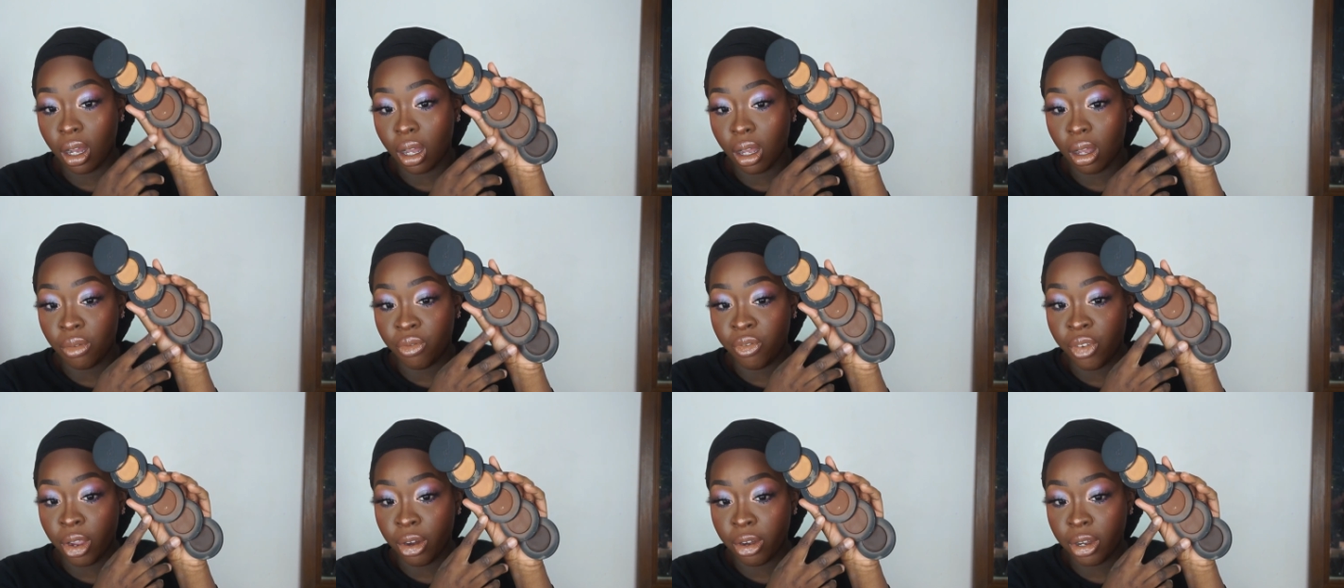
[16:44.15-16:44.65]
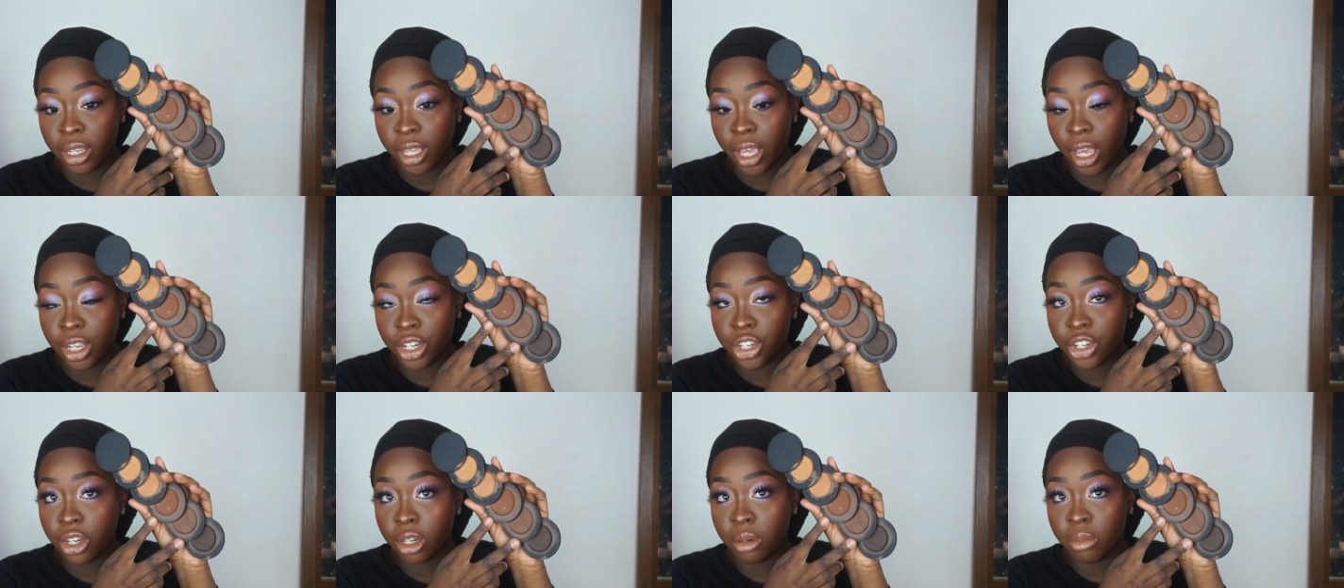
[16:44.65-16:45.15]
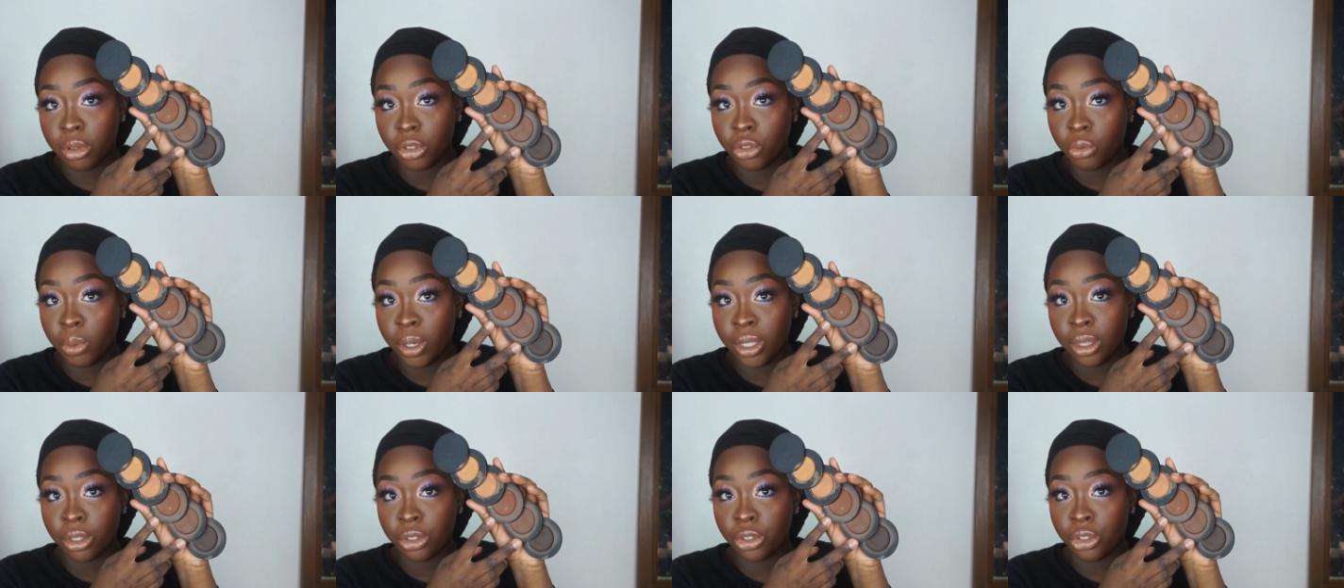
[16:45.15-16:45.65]
a variation
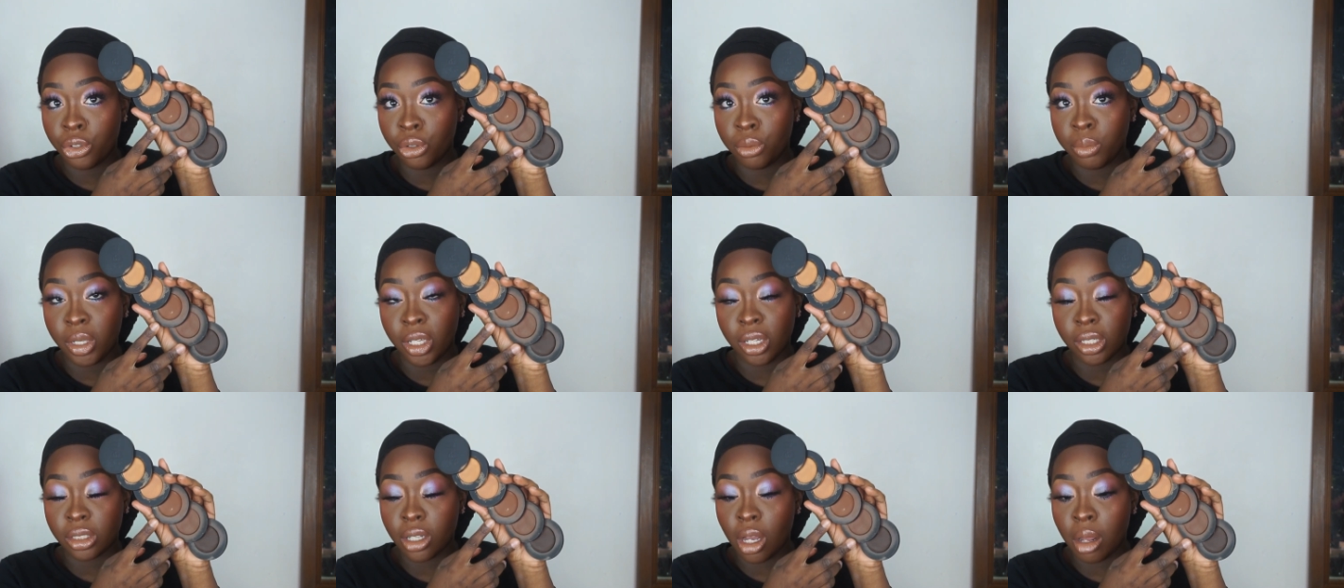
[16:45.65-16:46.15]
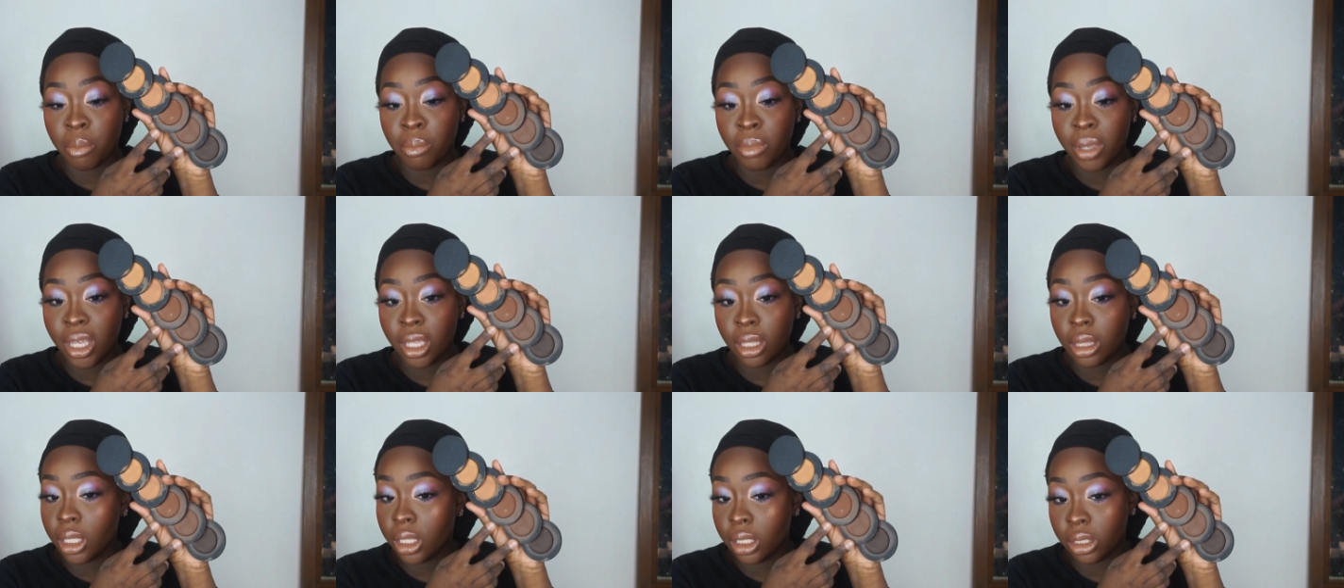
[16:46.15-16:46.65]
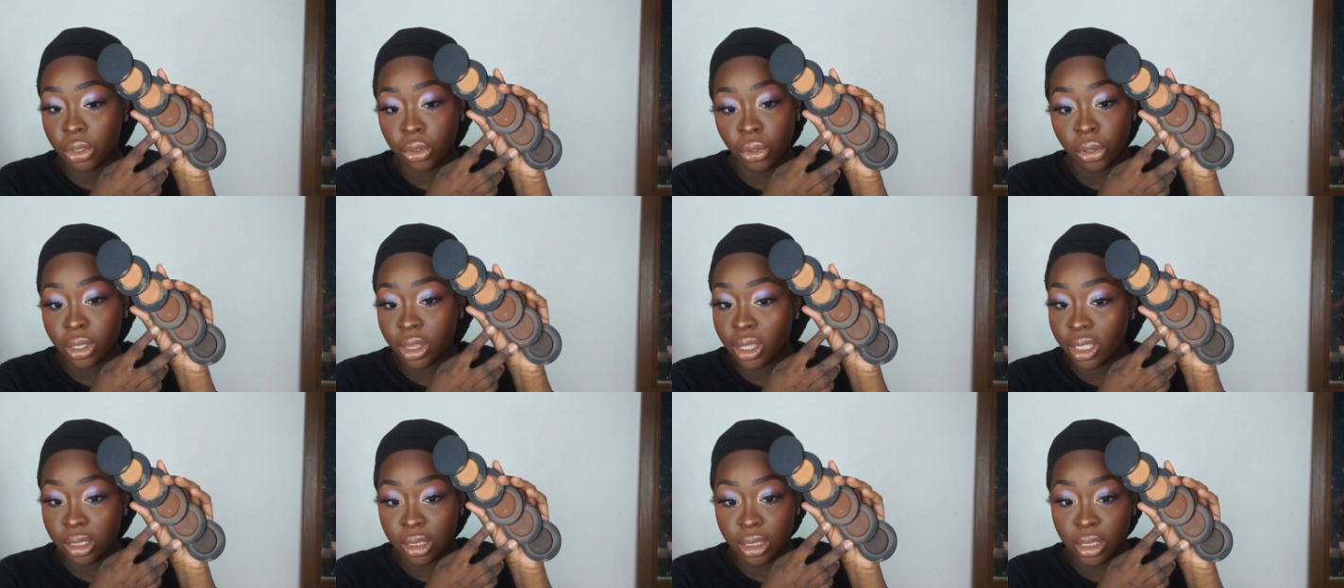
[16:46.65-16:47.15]
between the two because on me, these
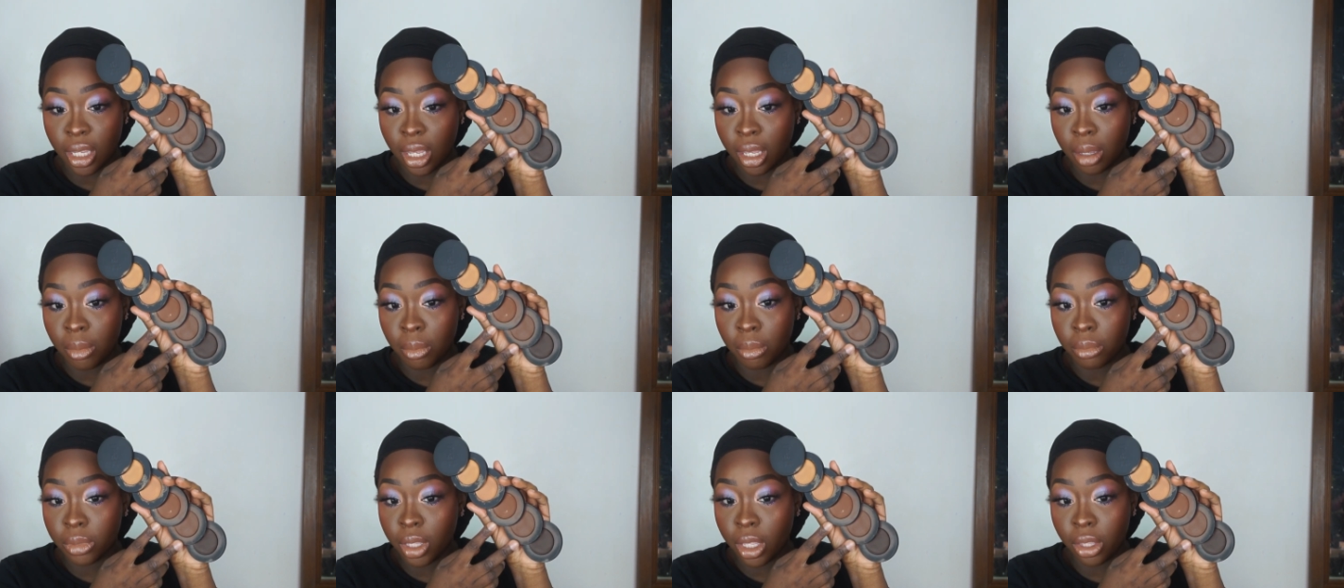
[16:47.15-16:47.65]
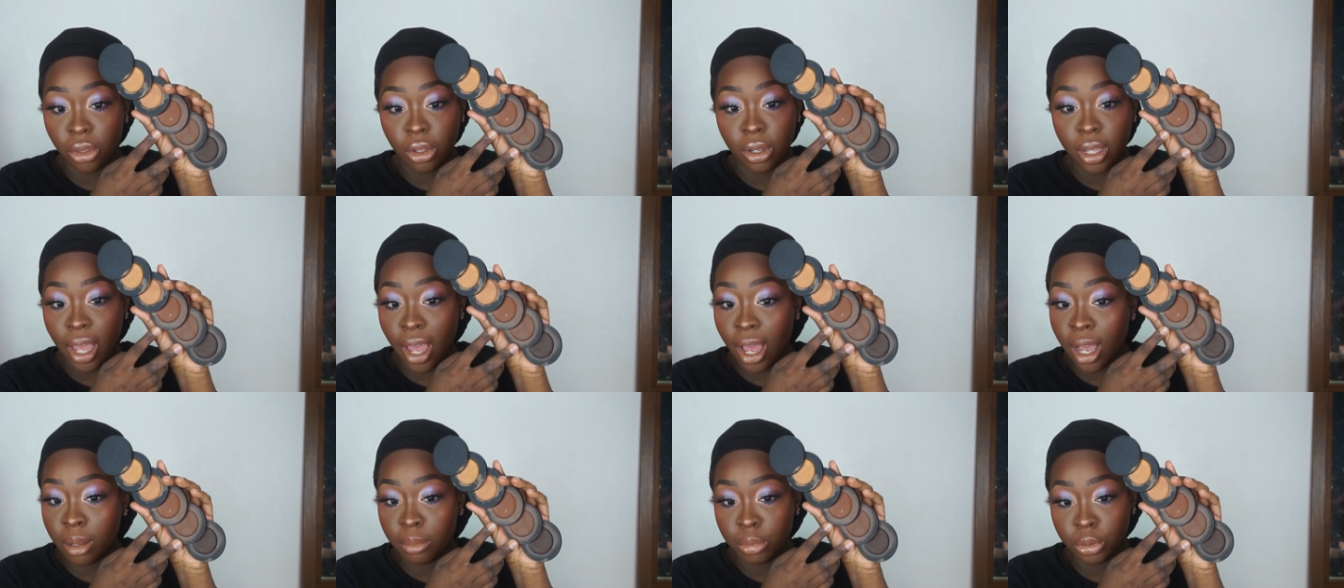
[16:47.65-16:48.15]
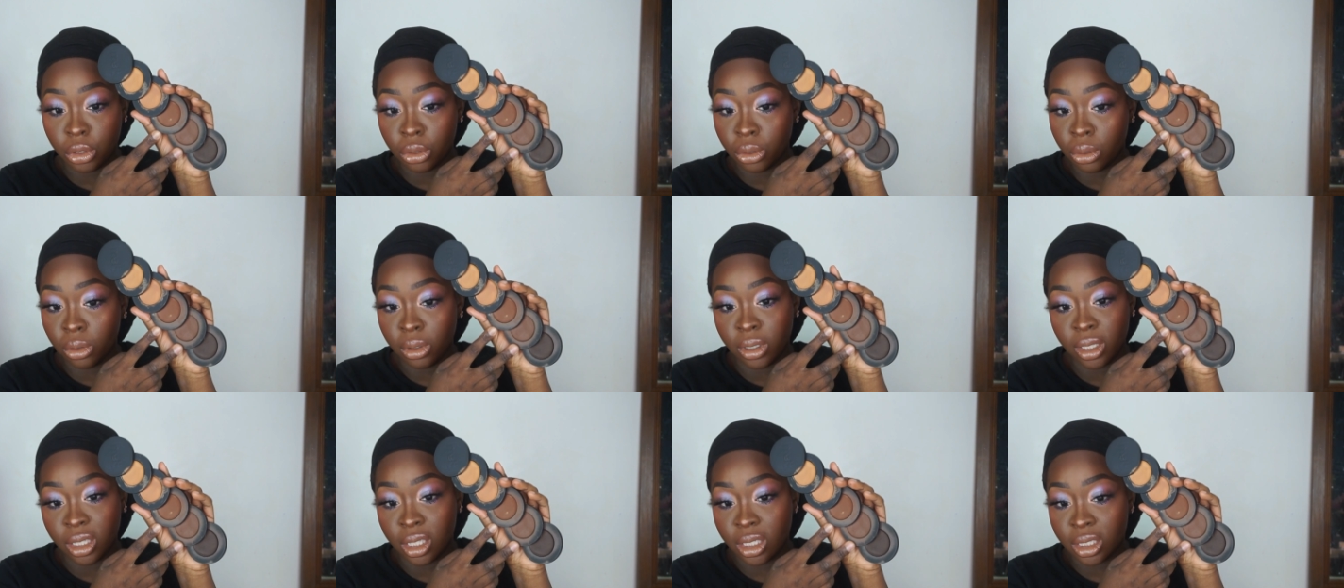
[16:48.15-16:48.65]
look the same. They look
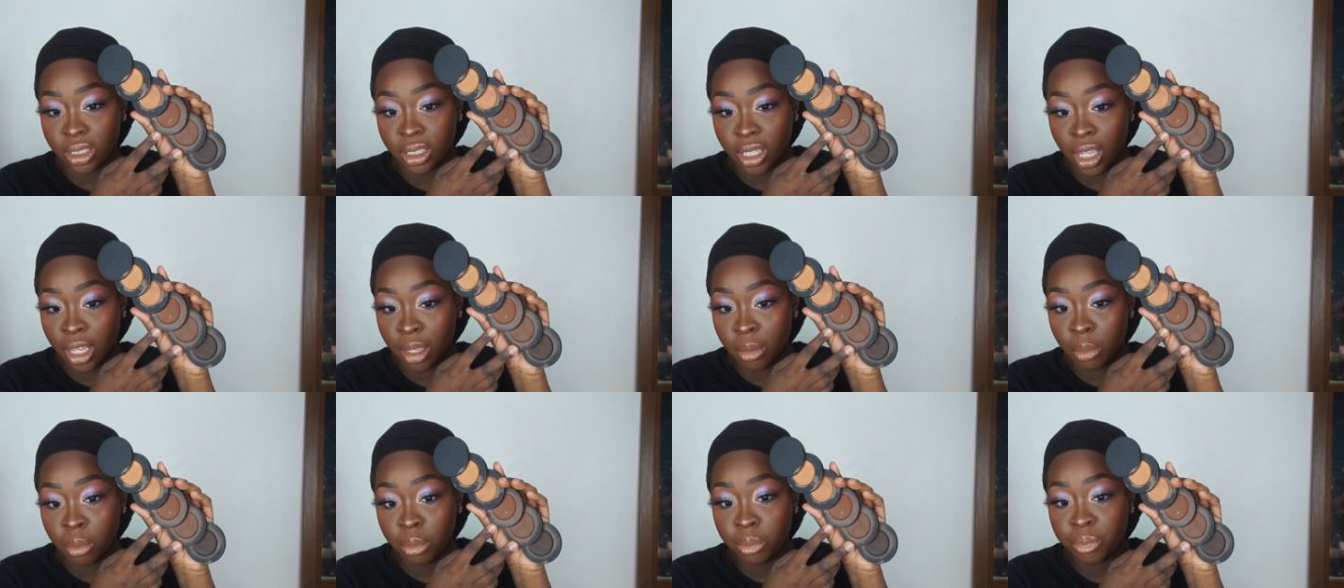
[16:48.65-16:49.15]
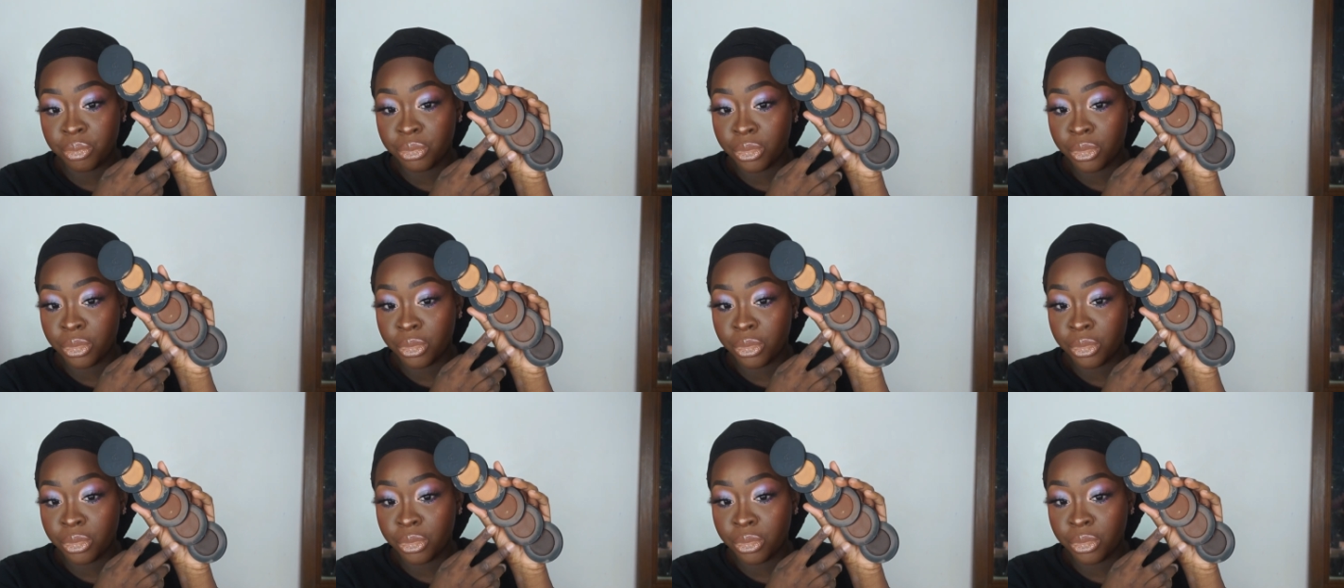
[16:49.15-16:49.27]
absolutely the same.